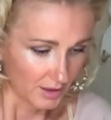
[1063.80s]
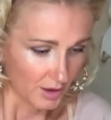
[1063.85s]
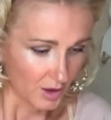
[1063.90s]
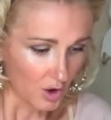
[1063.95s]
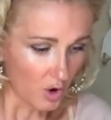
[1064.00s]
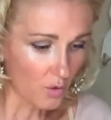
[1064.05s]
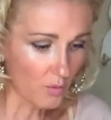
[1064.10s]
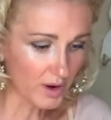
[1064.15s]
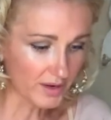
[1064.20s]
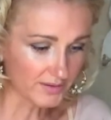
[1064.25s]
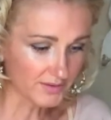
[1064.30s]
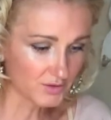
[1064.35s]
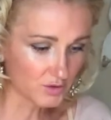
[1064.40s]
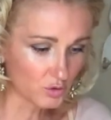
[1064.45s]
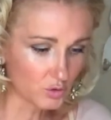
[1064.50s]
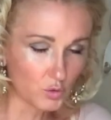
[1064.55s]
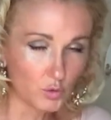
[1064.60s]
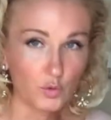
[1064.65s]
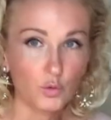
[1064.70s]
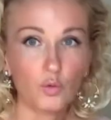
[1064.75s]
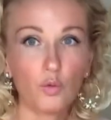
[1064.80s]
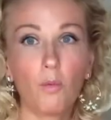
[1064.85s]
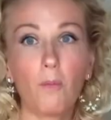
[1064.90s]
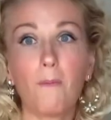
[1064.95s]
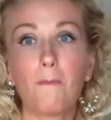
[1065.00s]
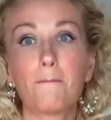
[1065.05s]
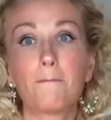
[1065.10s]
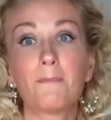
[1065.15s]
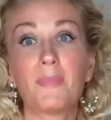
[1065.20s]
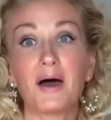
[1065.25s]
All right,
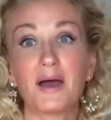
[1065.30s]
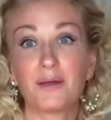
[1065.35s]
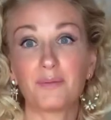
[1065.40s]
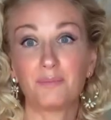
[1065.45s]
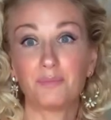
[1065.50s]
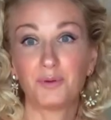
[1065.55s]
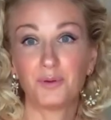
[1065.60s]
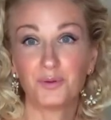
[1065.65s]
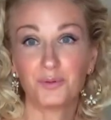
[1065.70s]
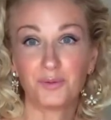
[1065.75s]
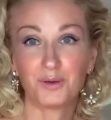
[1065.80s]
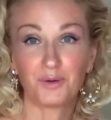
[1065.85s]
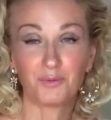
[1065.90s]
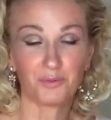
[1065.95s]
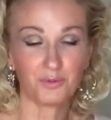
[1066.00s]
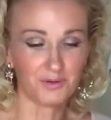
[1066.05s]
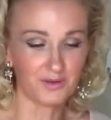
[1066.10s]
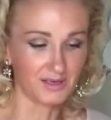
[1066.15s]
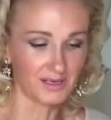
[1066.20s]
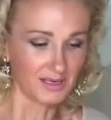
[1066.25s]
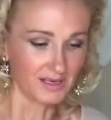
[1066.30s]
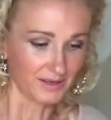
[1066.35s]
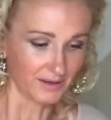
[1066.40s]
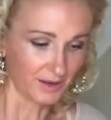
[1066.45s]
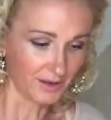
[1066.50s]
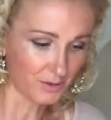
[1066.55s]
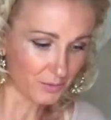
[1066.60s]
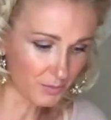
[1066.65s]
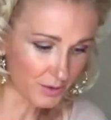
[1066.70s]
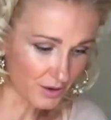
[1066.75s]
so my beauty routine,
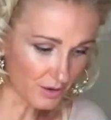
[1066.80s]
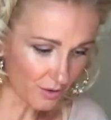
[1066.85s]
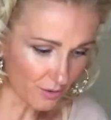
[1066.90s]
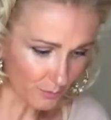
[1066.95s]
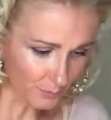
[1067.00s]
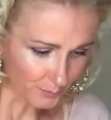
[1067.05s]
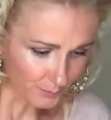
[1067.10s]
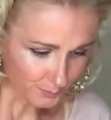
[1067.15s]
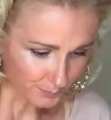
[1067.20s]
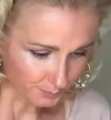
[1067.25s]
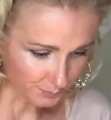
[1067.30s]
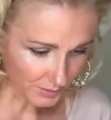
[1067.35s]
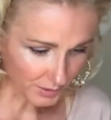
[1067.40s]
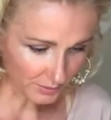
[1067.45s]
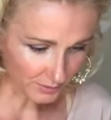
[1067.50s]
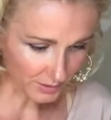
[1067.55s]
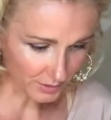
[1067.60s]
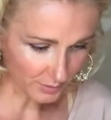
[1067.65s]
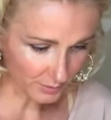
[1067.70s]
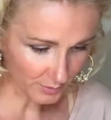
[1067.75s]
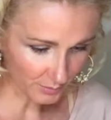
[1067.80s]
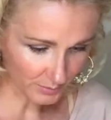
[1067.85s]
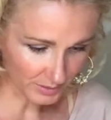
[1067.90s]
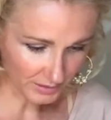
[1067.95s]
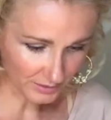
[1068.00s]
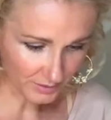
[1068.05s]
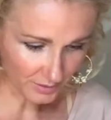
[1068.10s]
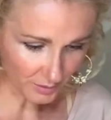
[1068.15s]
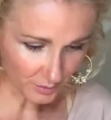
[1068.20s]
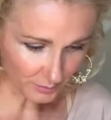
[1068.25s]
here we
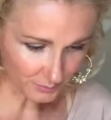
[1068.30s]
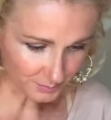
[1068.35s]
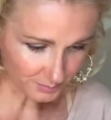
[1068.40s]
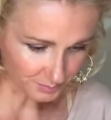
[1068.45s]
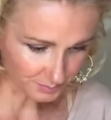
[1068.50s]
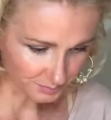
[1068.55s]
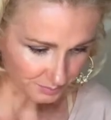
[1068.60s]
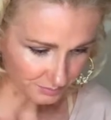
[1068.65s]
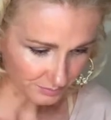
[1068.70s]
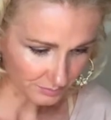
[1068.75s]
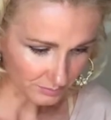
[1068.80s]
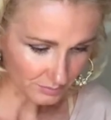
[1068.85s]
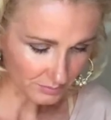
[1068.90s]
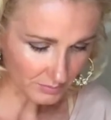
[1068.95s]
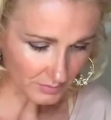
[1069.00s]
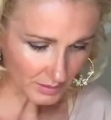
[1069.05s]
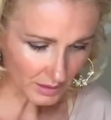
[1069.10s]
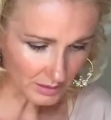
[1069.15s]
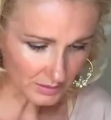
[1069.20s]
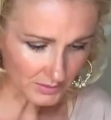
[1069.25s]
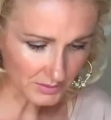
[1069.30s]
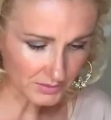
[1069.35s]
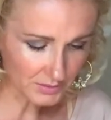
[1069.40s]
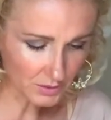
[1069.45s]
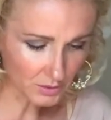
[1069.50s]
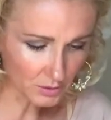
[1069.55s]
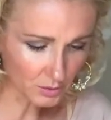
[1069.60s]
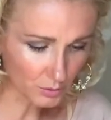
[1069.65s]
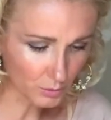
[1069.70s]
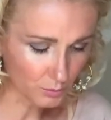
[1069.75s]
go.
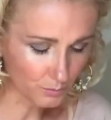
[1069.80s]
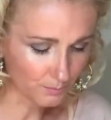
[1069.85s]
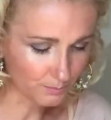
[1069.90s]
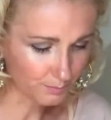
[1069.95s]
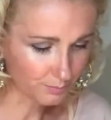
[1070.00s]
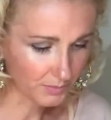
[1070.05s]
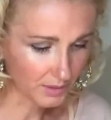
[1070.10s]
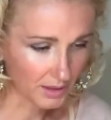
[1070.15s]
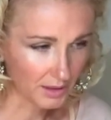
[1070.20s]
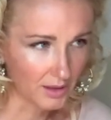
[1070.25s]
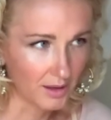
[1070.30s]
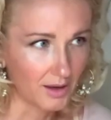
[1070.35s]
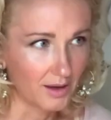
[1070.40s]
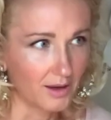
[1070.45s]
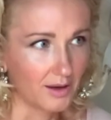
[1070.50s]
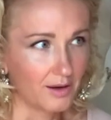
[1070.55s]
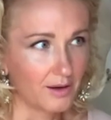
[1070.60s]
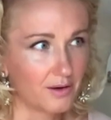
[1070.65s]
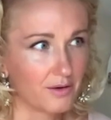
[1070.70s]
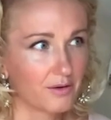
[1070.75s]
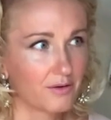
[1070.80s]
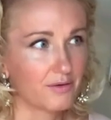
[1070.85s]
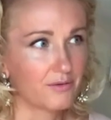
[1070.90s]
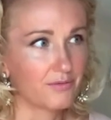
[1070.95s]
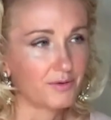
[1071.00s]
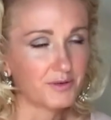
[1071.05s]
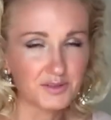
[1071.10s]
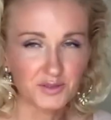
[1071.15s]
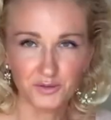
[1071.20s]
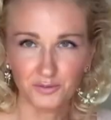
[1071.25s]
So
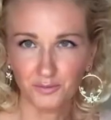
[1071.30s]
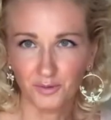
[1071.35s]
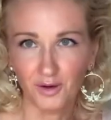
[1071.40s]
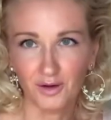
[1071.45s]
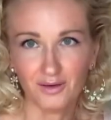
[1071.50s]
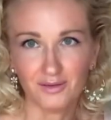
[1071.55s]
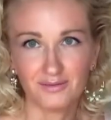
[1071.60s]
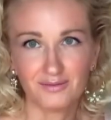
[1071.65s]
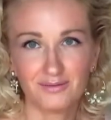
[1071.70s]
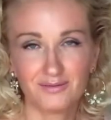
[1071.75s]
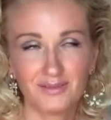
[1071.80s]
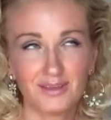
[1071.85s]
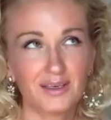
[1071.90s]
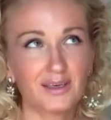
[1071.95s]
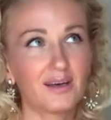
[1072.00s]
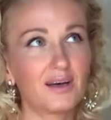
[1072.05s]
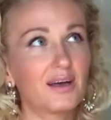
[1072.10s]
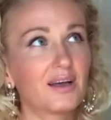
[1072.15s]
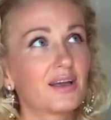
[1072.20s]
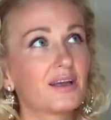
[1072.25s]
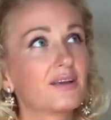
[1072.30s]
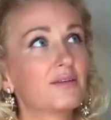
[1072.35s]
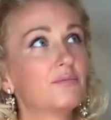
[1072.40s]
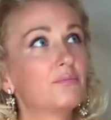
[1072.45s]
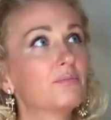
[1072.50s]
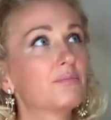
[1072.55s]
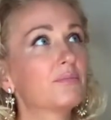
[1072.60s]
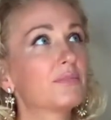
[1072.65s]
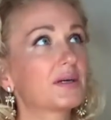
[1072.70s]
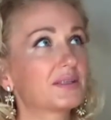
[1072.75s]
first of all, I
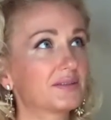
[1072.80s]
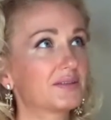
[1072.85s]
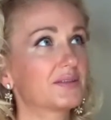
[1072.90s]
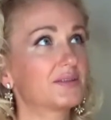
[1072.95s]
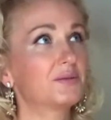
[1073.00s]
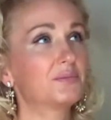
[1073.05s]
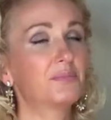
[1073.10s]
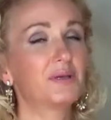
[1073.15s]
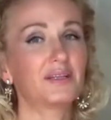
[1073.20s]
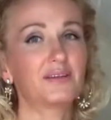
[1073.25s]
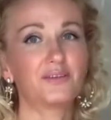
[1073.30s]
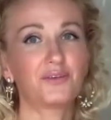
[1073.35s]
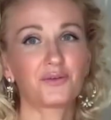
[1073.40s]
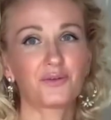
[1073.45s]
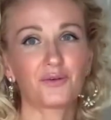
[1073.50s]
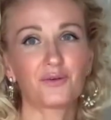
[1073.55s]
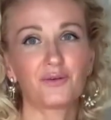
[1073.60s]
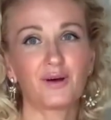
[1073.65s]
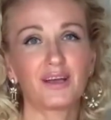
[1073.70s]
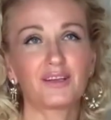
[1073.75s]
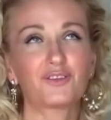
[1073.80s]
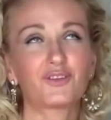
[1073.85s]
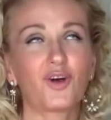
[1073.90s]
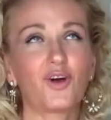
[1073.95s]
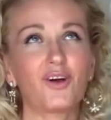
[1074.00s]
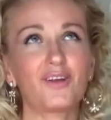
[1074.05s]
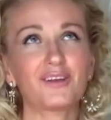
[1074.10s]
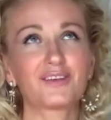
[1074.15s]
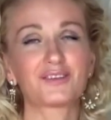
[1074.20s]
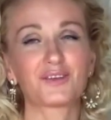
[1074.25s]
must admit, I
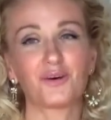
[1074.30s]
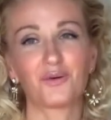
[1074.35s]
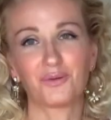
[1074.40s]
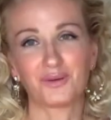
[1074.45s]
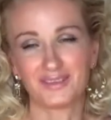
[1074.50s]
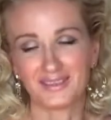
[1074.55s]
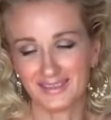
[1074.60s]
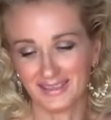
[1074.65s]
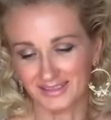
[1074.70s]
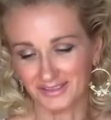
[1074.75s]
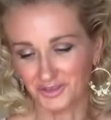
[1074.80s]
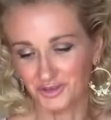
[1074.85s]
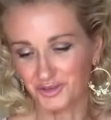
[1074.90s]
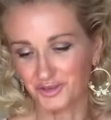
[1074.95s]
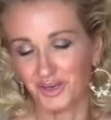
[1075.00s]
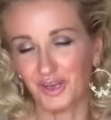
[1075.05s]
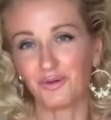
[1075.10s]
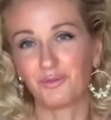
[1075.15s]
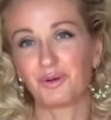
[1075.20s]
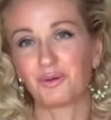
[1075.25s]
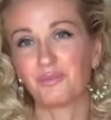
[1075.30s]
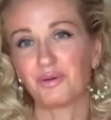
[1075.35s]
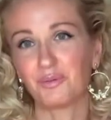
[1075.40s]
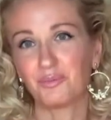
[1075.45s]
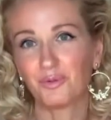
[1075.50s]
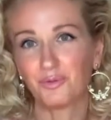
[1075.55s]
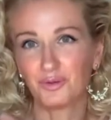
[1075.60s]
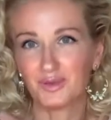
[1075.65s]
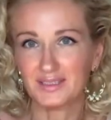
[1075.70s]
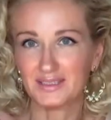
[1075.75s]
thought it's always cliche when
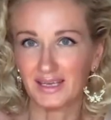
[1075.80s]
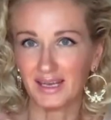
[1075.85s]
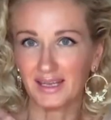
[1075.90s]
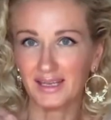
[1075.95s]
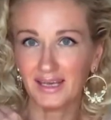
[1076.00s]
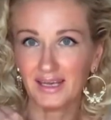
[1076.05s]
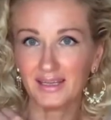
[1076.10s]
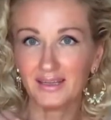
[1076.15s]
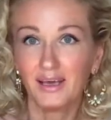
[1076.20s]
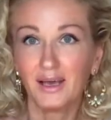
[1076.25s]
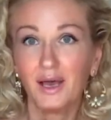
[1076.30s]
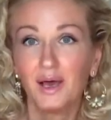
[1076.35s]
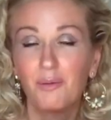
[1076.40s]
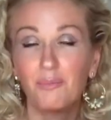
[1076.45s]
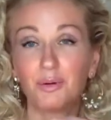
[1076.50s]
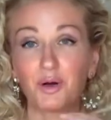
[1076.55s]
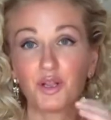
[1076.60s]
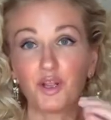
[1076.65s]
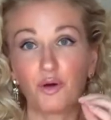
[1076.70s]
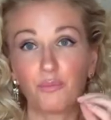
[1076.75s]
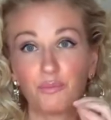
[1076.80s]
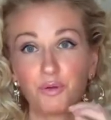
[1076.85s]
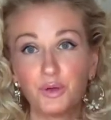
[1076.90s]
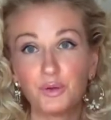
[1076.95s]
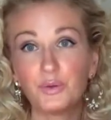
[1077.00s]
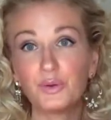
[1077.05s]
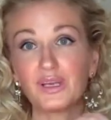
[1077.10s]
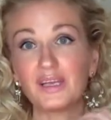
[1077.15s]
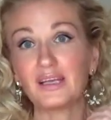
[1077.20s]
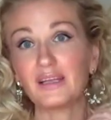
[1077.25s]
people would say that, but
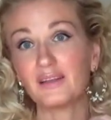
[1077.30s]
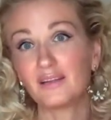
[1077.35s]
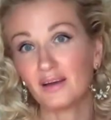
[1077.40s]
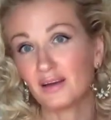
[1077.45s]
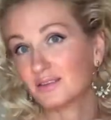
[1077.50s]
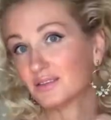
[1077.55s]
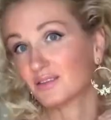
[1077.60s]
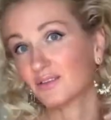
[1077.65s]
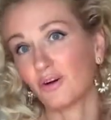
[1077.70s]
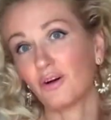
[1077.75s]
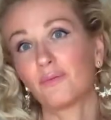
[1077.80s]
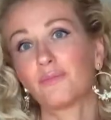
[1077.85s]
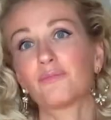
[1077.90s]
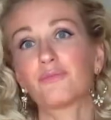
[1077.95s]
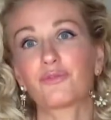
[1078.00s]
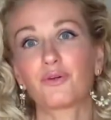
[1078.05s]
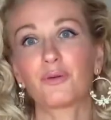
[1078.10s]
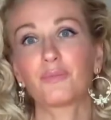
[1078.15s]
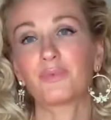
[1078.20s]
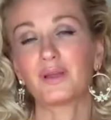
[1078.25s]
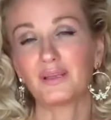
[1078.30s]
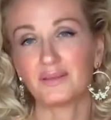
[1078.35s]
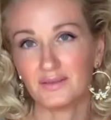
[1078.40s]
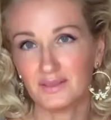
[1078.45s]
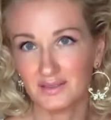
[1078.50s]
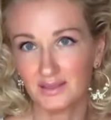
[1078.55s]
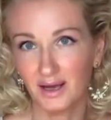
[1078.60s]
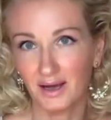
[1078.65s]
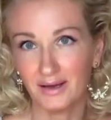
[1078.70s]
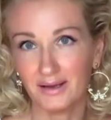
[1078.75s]
beauty does come from
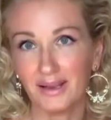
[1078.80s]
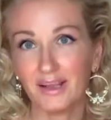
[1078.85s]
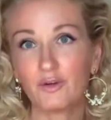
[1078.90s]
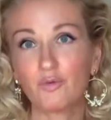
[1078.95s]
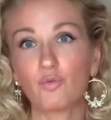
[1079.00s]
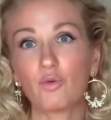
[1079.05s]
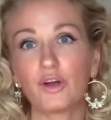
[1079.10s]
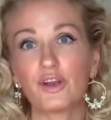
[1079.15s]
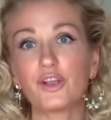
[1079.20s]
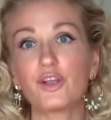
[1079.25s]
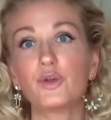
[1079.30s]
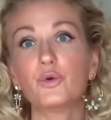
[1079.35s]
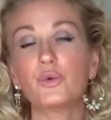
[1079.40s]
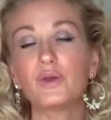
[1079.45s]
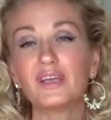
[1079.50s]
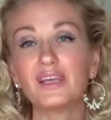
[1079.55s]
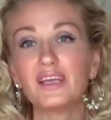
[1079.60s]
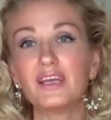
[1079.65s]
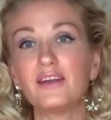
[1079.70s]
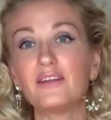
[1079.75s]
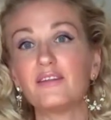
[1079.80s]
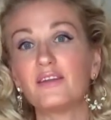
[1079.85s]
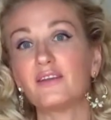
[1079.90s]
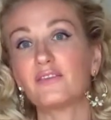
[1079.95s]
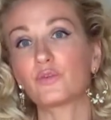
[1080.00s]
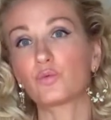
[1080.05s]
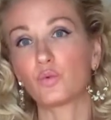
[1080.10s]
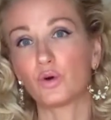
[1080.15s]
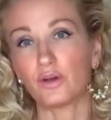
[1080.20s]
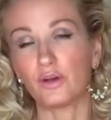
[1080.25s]
inside, and what you eat
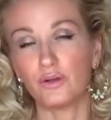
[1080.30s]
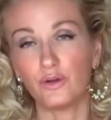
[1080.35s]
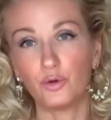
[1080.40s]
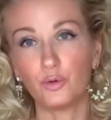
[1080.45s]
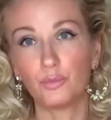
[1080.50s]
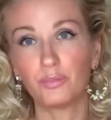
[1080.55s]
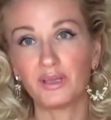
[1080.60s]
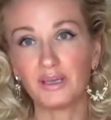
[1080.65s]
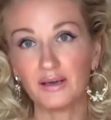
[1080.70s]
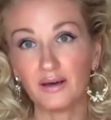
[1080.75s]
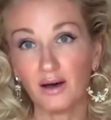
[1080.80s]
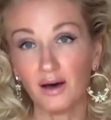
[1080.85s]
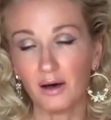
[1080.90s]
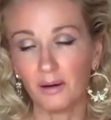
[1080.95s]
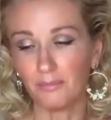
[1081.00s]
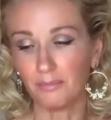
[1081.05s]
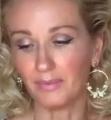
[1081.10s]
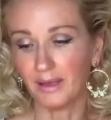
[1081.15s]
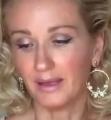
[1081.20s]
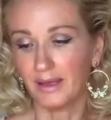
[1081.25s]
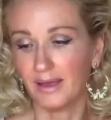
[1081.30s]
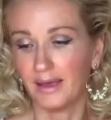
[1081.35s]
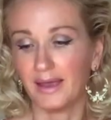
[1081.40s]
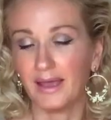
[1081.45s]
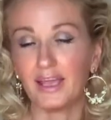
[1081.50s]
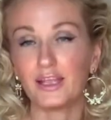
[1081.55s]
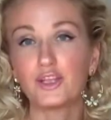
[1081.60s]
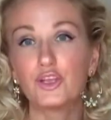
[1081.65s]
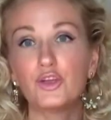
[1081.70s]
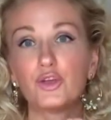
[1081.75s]
is what you become.
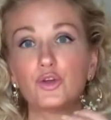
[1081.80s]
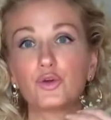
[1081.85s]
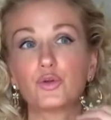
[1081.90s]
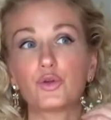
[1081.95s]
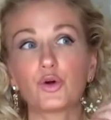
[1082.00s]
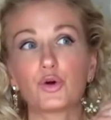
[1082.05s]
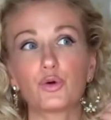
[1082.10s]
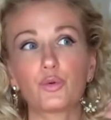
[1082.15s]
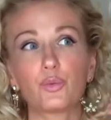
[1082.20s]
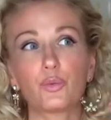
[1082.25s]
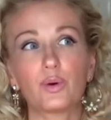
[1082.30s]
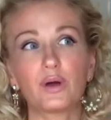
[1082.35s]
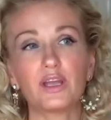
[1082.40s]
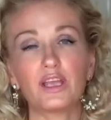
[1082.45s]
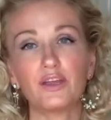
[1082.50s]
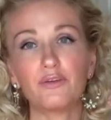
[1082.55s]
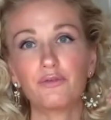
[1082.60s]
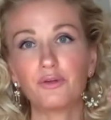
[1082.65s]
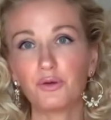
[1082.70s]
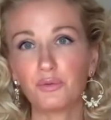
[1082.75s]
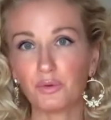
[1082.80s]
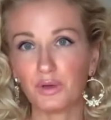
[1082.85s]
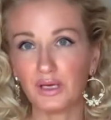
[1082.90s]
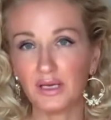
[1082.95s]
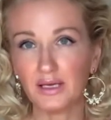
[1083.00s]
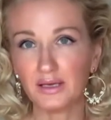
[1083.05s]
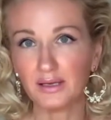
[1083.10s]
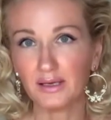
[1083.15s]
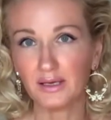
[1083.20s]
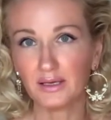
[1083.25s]
And if you're
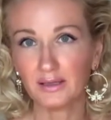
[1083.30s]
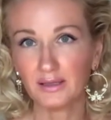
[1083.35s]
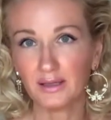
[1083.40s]
eating